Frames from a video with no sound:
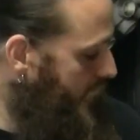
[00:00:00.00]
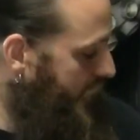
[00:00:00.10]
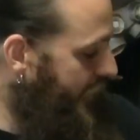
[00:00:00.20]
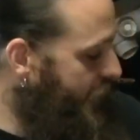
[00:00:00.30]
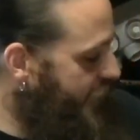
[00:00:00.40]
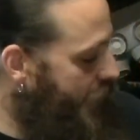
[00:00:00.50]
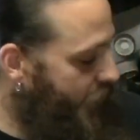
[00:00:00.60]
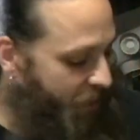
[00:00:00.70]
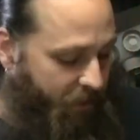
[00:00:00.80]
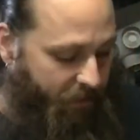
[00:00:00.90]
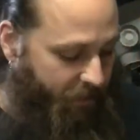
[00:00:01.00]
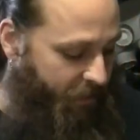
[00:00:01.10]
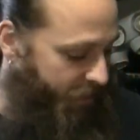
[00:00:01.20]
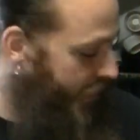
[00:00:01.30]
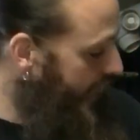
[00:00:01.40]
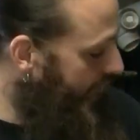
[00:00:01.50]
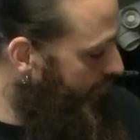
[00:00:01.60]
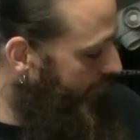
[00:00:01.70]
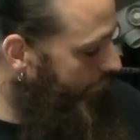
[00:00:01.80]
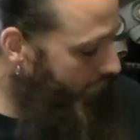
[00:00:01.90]
close-up look at the
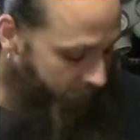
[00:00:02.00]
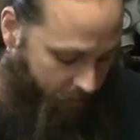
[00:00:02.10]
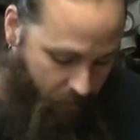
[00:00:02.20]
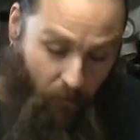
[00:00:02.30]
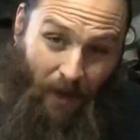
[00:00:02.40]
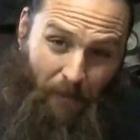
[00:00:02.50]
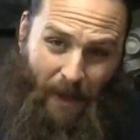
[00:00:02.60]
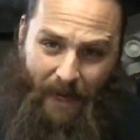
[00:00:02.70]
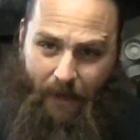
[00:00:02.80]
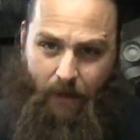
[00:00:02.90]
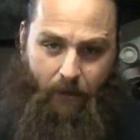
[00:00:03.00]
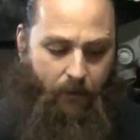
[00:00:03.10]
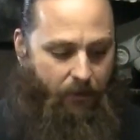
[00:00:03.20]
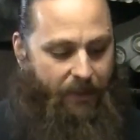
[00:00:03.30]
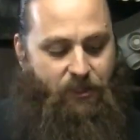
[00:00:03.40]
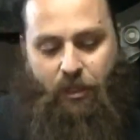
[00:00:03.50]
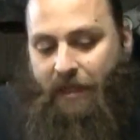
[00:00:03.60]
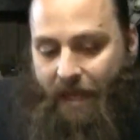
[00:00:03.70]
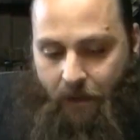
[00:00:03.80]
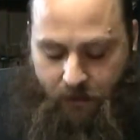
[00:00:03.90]
nail here. When I make clenching
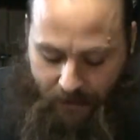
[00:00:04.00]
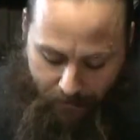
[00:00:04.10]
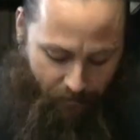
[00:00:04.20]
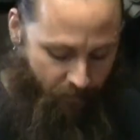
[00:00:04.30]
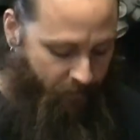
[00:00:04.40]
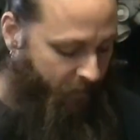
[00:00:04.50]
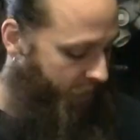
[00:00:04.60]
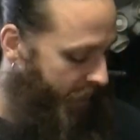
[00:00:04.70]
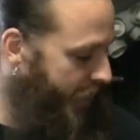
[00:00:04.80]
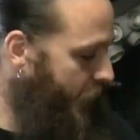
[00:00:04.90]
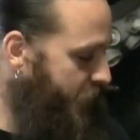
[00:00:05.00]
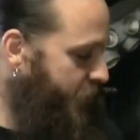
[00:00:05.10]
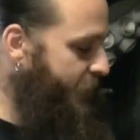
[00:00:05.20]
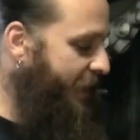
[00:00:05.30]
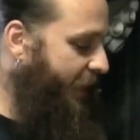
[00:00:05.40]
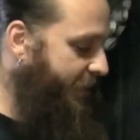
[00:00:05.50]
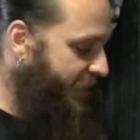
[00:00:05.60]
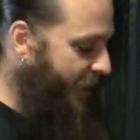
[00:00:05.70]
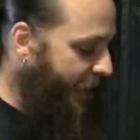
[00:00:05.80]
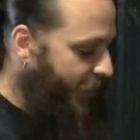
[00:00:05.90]
nails, I don't just make a
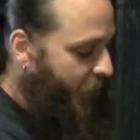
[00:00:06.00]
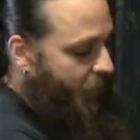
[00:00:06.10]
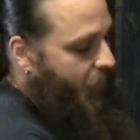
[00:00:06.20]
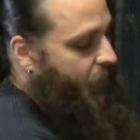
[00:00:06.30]
standard